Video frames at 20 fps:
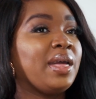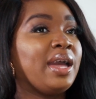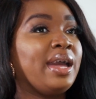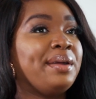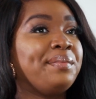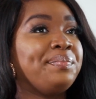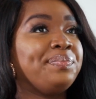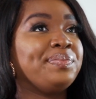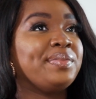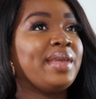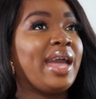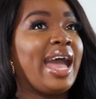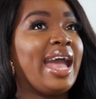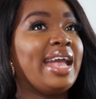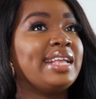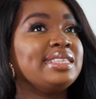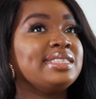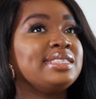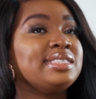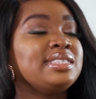
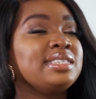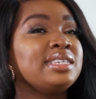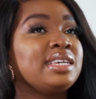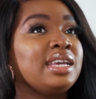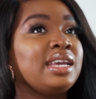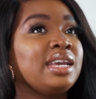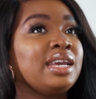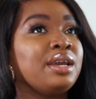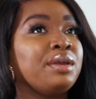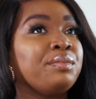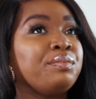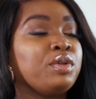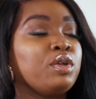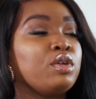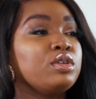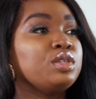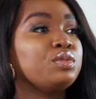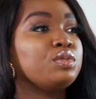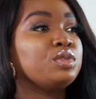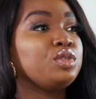And
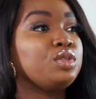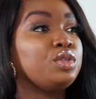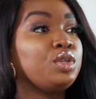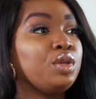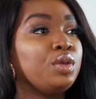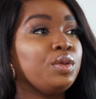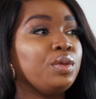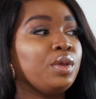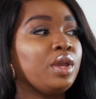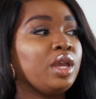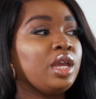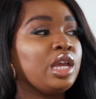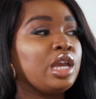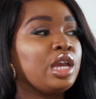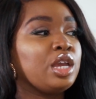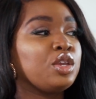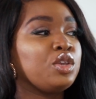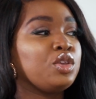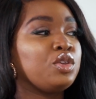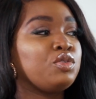because it was new,
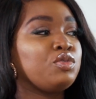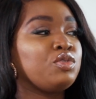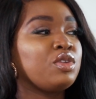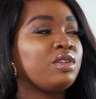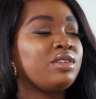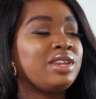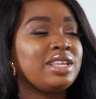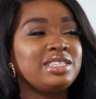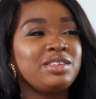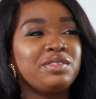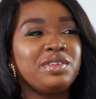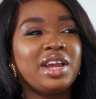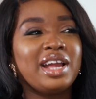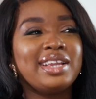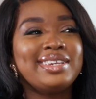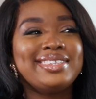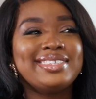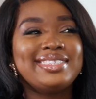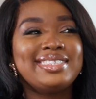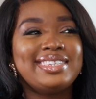you don't necessarily
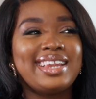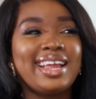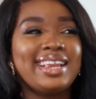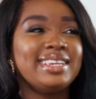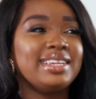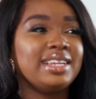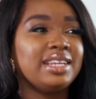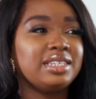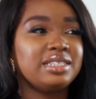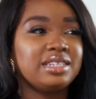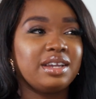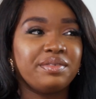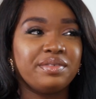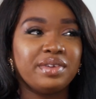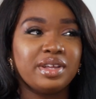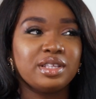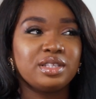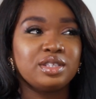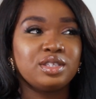understand each other.